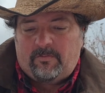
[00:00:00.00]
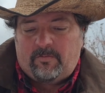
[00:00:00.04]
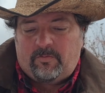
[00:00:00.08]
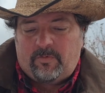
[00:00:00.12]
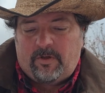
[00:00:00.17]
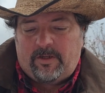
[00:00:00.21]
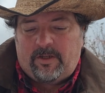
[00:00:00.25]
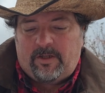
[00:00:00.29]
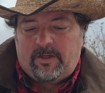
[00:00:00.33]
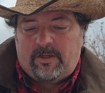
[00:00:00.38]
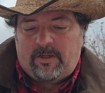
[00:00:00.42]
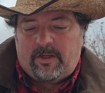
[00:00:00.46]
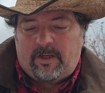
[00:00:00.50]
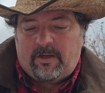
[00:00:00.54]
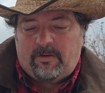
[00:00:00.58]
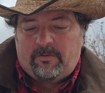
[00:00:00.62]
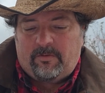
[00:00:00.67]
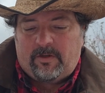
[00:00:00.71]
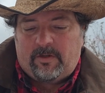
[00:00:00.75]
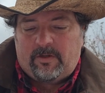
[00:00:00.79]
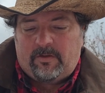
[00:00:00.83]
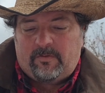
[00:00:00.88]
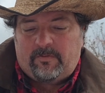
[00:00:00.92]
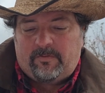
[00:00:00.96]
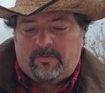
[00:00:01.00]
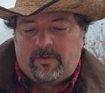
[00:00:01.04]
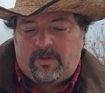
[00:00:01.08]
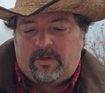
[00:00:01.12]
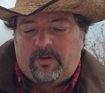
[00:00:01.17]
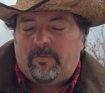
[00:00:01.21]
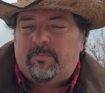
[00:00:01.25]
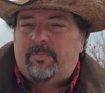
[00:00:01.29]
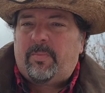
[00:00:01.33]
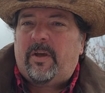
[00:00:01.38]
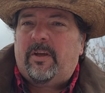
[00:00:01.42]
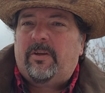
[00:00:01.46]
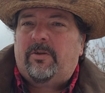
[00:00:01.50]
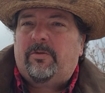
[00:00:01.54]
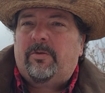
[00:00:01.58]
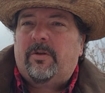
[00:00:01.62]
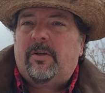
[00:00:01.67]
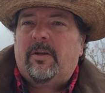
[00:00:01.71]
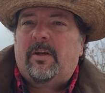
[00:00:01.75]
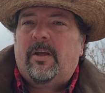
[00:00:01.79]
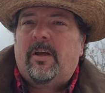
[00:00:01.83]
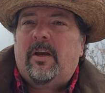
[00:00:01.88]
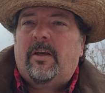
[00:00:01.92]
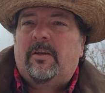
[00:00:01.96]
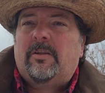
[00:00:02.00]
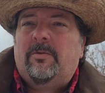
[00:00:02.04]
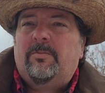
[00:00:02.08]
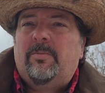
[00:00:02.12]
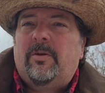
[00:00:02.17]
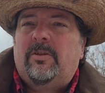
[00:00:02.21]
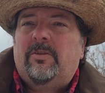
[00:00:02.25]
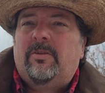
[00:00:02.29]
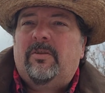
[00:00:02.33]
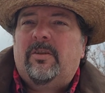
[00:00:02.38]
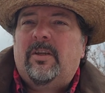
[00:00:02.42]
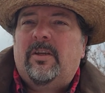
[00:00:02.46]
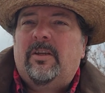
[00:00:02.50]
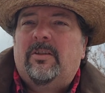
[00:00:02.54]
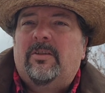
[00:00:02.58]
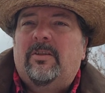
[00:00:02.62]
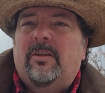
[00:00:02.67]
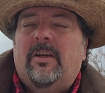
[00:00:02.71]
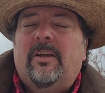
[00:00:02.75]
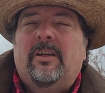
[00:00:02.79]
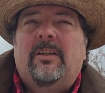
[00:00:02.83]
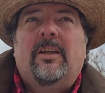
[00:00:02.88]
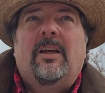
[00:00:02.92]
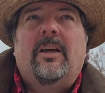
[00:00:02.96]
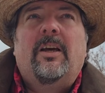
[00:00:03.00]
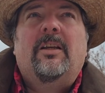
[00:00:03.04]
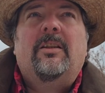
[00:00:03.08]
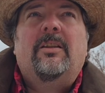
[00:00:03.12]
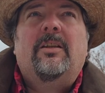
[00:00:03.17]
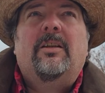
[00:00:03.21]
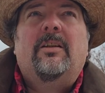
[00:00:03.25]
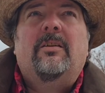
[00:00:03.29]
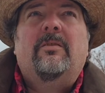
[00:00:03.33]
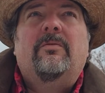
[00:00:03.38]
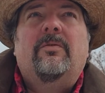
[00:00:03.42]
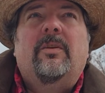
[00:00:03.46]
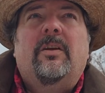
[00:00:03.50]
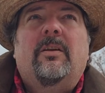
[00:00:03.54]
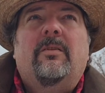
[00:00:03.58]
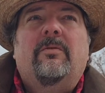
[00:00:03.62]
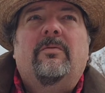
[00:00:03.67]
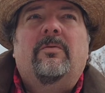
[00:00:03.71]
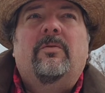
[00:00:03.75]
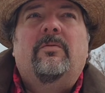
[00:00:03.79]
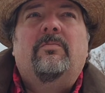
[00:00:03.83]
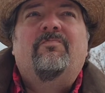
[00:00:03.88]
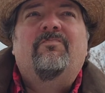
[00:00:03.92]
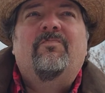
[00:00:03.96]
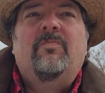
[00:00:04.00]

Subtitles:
We need to get rid of Patriot Act, a bunch of things like that have